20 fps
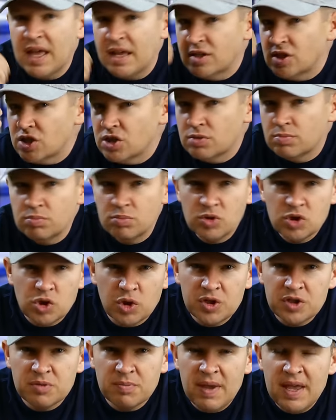and just show
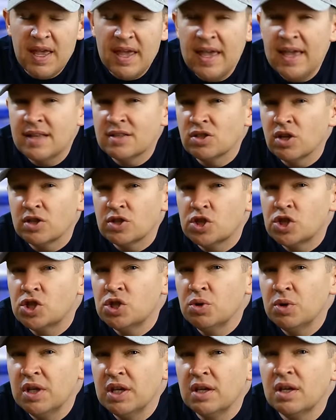you some hands-on
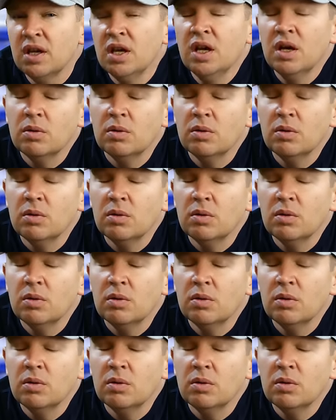shooting.